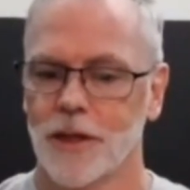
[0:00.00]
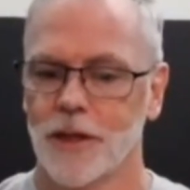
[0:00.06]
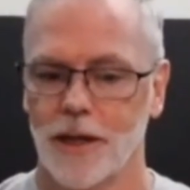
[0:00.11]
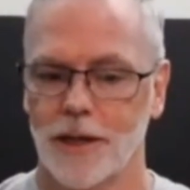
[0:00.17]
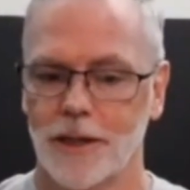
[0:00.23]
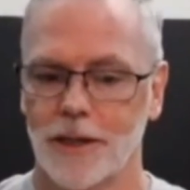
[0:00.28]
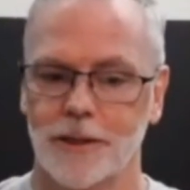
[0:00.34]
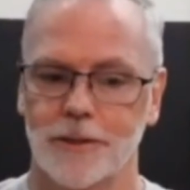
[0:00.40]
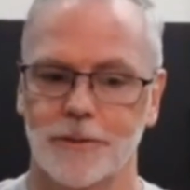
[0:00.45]

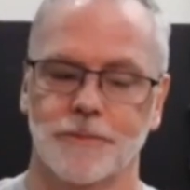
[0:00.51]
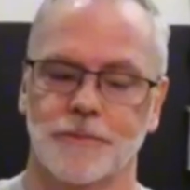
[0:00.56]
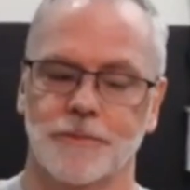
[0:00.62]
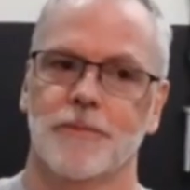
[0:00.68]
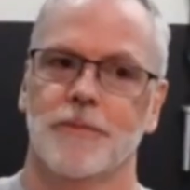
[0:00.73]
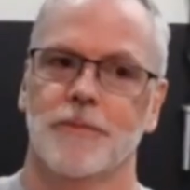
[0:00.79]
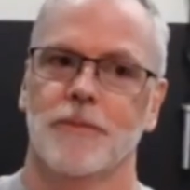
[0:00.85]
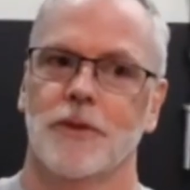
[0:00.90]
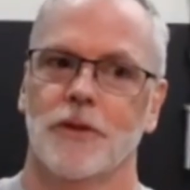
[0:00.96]
Uh,
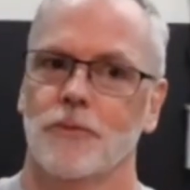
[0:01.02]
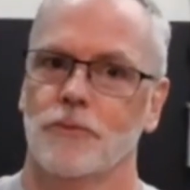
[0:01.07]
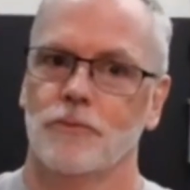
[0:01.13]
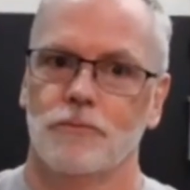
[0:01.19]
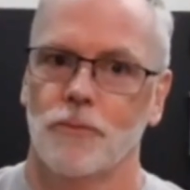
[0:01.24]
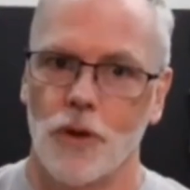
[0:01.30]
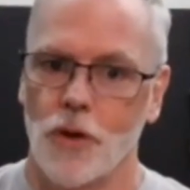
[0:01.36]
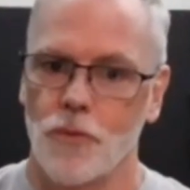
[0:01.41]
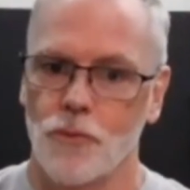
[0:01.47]

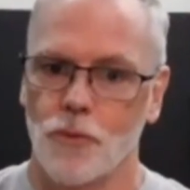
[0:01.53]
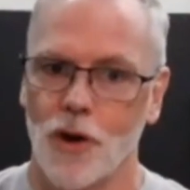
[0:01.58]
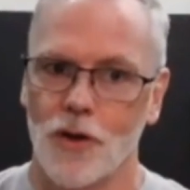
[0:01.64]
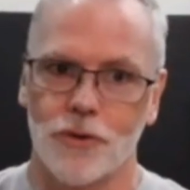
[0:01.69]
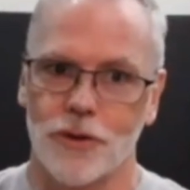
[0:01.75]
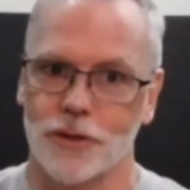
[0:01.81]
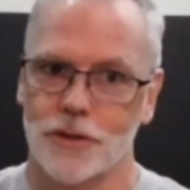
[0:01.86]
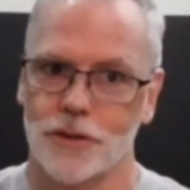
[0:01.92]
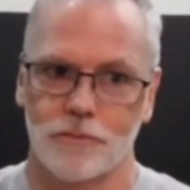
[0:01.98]

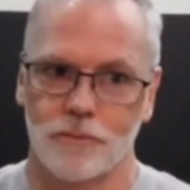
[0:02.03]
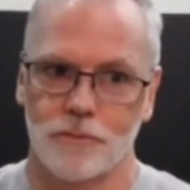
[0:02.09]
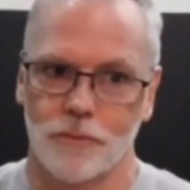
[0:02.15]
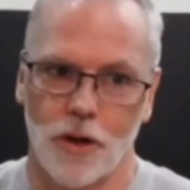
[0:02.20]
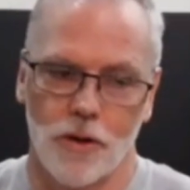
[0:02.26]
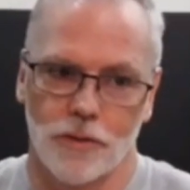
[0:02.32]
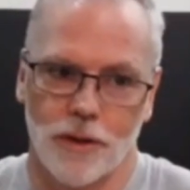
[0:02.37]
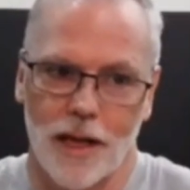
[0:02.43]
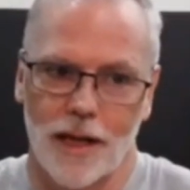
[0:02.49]
whether it's
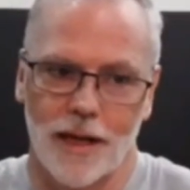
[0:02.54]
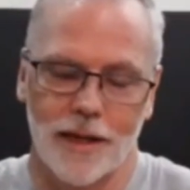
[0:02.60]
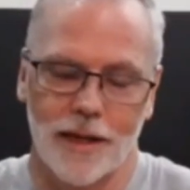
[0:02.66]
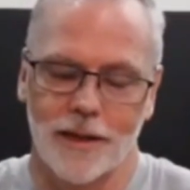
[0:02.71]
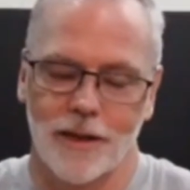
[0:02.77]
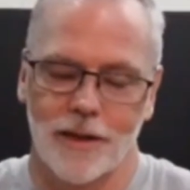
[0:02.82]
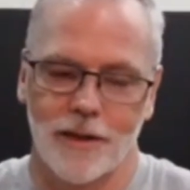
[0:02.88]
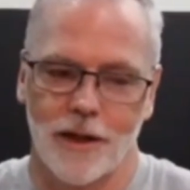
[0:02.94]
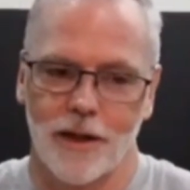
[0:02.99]

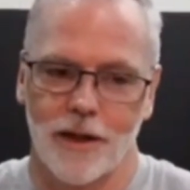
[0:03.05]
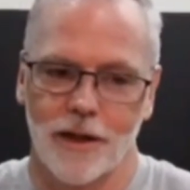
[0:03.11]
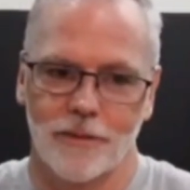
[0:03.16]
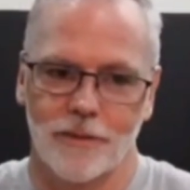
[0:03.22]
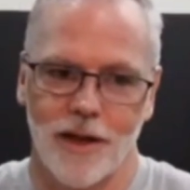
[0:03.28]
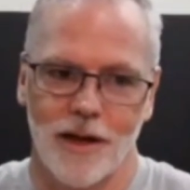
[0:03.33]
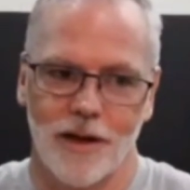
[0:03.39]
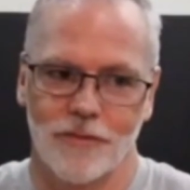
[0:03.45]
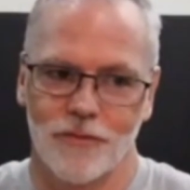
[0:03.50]
online,
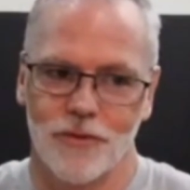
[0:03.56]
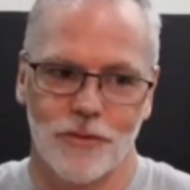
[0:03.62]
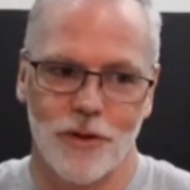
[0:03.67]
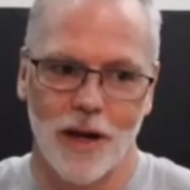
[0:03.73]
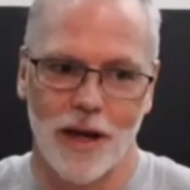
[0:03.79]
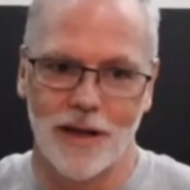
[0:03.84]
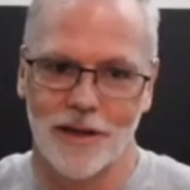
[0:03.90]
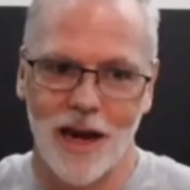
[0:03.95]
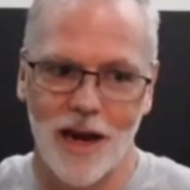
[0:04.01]
and if you
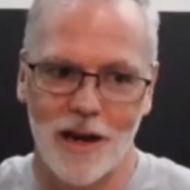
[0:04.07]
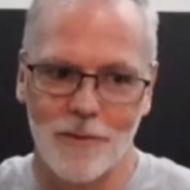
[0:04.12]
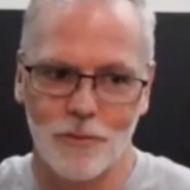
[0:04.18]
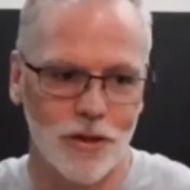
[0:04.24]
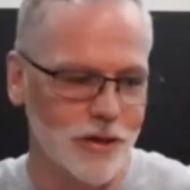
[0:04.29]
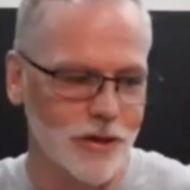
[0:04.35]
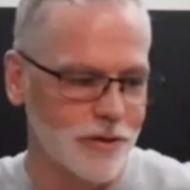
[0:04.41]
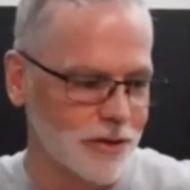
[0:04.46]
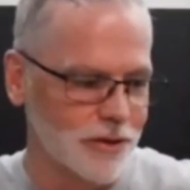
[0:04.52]
like came
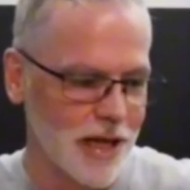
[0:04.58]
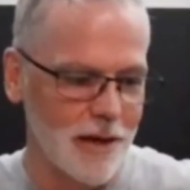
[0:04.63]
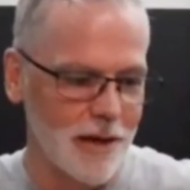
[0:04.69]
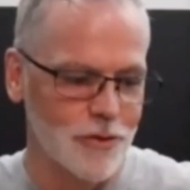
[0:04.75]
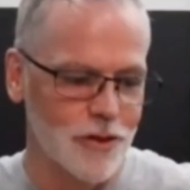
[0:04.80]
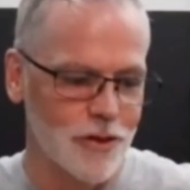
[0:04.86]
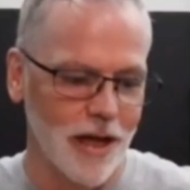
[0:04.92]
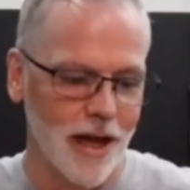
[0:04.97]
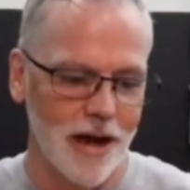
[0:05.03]
to
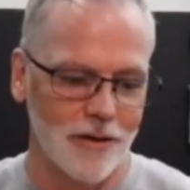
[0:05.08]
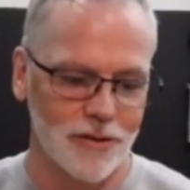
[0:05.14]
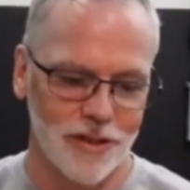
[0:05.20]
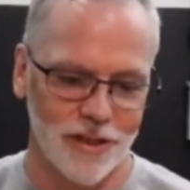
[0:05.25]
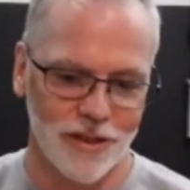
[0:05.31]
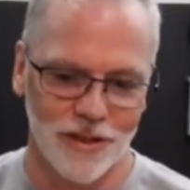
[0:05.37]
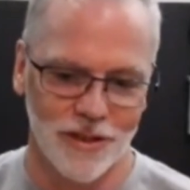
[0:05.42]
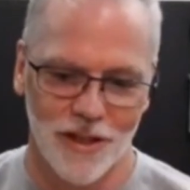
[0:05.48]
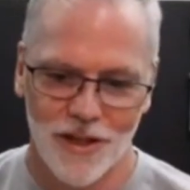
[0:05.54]
the house
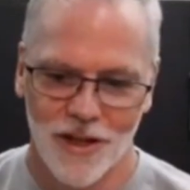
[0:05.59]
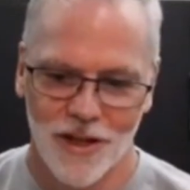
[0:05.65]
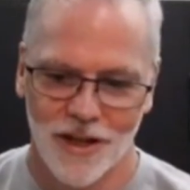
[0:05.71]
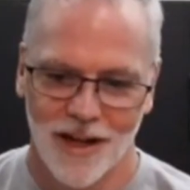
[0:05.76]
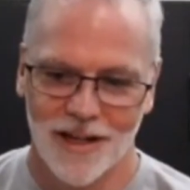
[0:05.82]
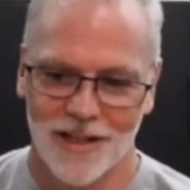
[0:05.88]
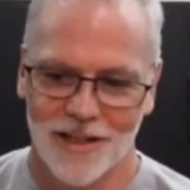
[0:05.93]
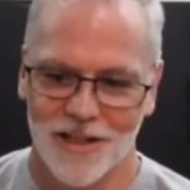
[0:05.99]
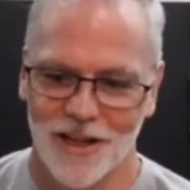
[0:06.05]
and
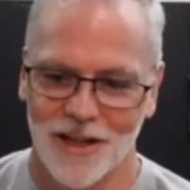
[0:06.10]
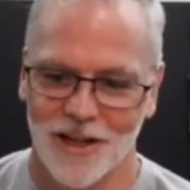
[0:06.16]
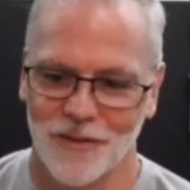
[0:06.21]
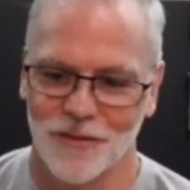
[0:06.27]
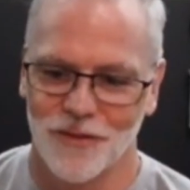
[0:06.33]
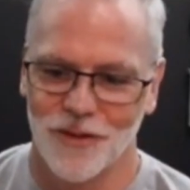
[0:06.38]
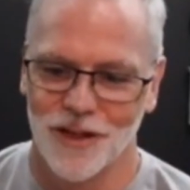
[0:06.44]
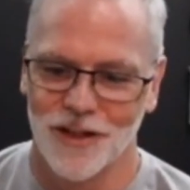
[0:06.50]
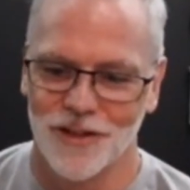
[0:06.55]
like I said,
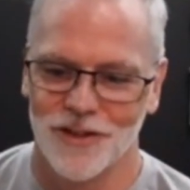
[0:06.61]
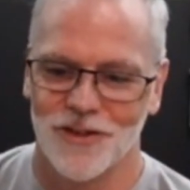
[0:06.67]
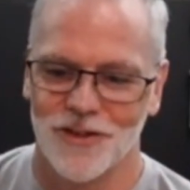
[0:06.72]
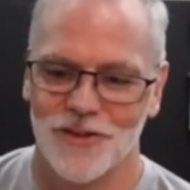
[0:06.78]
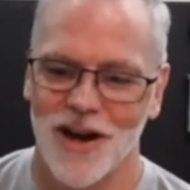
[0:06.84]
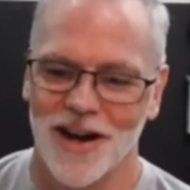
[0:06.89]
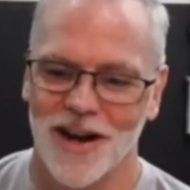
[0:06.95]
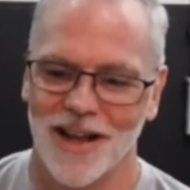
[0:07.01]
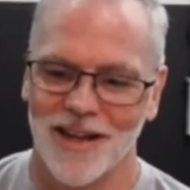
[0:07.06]
if
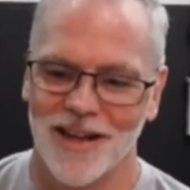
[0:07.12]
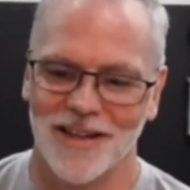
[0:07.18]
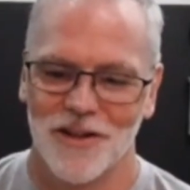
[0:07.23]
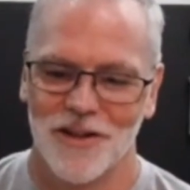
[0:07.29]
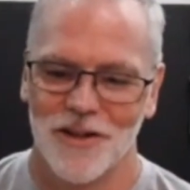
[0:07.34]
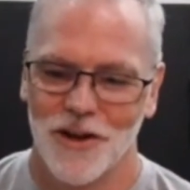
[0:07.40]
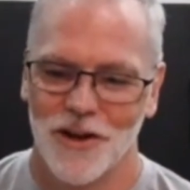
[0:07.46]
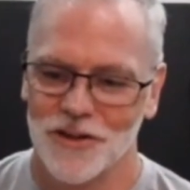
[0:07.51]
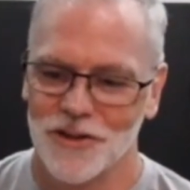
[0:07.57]
you had like
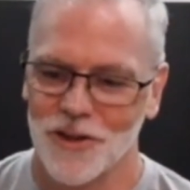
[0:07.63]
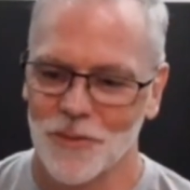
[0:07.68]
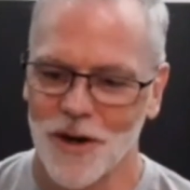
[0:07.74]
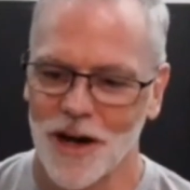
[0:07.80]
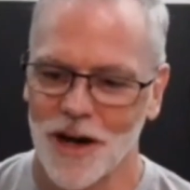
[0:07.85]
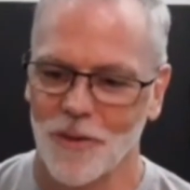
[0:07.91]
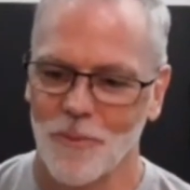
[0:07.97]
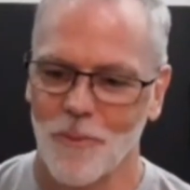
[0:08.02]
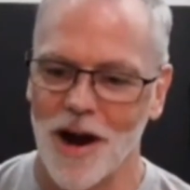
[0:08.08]
some
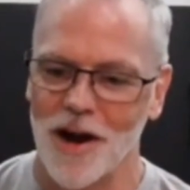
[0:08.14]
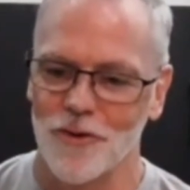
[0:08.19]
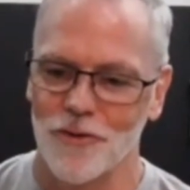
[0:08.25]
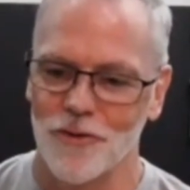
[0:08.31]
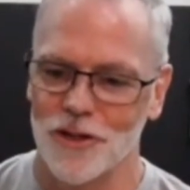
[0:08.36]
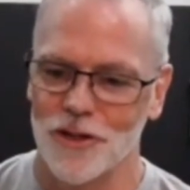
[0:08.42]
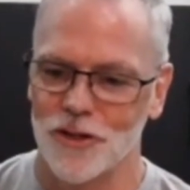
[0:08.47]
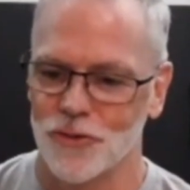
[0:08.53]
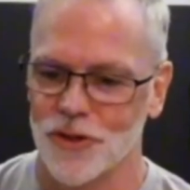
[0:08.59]
kind of minor
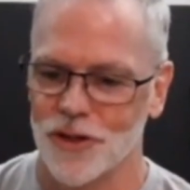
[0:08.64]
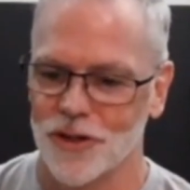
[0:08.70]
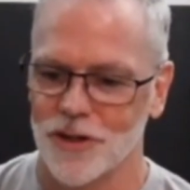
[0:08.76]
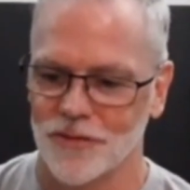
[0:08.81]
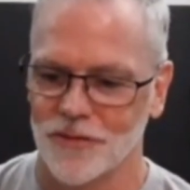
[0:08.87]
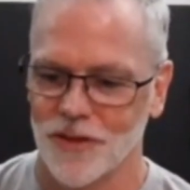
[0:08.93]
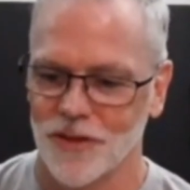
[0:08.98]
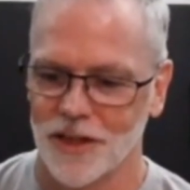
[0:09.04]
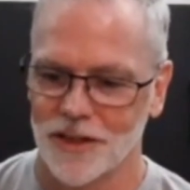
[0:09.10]
injury or
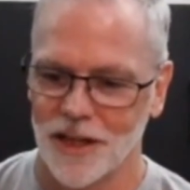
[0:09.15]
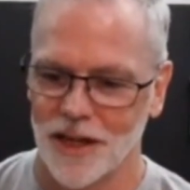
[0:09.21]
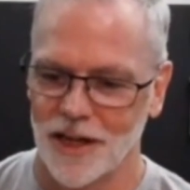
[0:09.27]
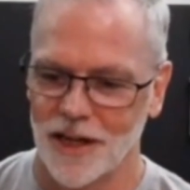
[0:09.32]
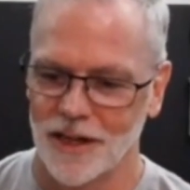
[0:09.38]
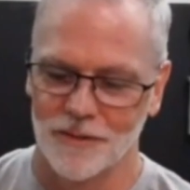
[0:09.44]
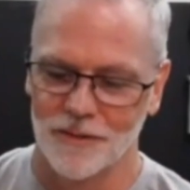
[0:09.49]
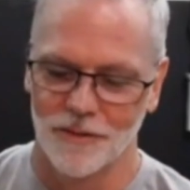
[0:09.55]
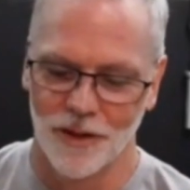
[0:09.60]
stuff like
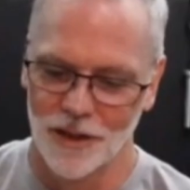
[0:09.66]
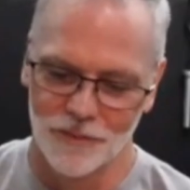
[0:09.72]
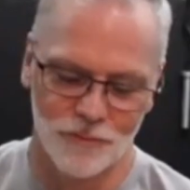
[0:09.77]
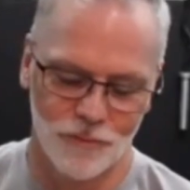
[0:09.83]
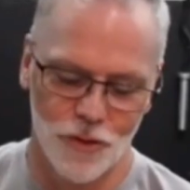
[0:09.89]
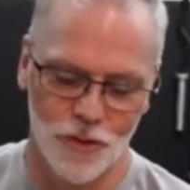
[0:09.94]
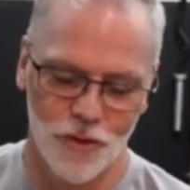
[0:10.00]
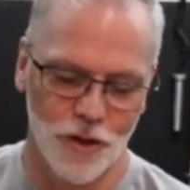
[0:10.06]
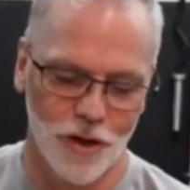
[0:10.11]
that,
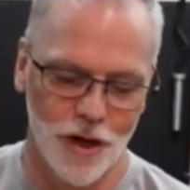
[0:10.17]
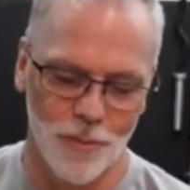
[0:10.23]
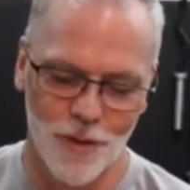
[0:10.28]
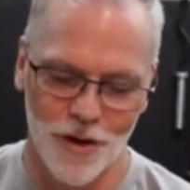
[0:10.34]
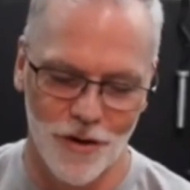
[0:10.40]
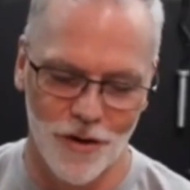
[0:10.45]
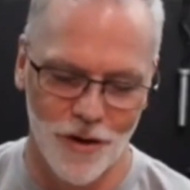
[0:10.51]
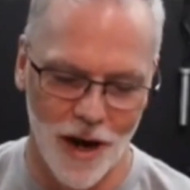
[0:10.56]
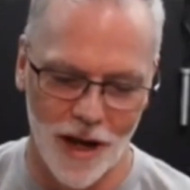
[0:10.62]
you can come
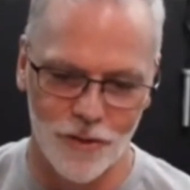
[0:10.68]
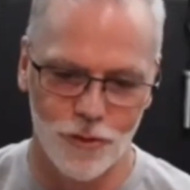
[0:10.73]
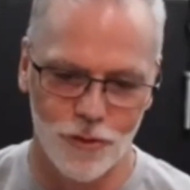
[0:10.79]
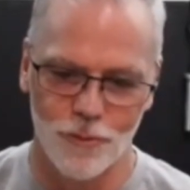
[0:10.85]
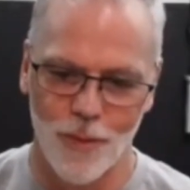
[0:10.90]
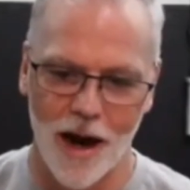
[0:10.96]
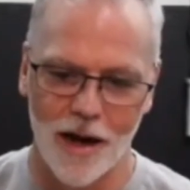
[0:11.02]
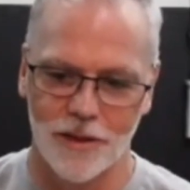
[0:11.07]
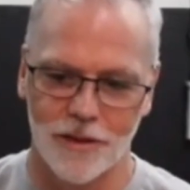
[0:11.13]
here and I do
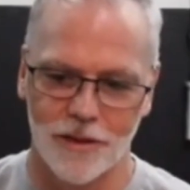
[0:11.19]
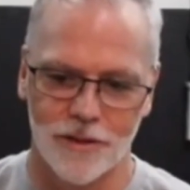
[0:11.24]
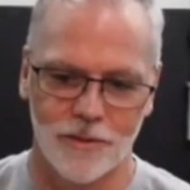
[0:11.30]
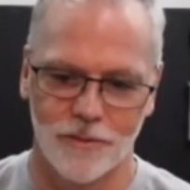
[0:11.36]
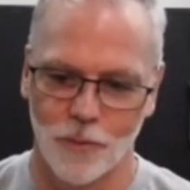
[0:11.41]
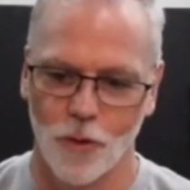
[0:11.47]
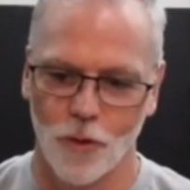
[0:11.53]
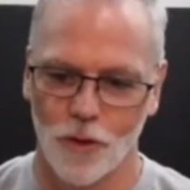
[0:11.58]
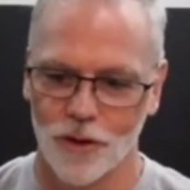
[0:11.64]
body
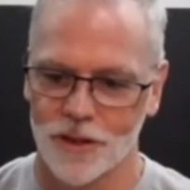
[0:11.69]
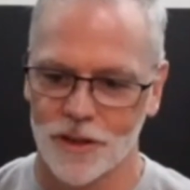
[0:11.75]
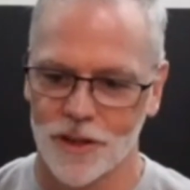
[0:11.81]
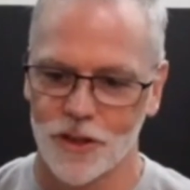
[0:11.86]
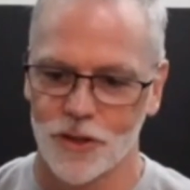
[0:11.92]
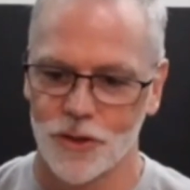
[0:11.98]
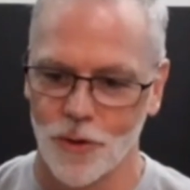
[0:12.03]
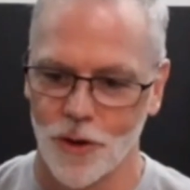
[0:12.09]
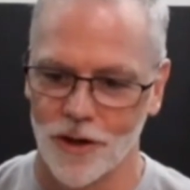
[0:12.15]
work
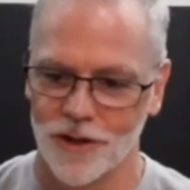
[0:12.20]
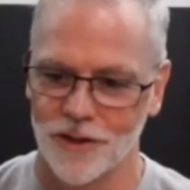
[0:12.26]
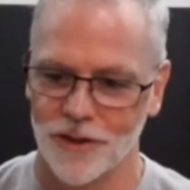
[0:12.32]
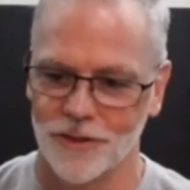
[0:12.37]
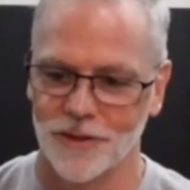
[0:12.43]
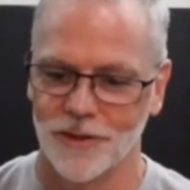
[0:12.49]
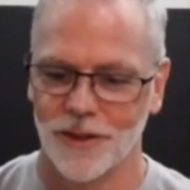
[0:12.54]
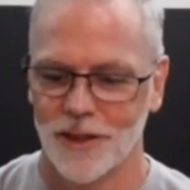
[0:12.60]
tissue on you.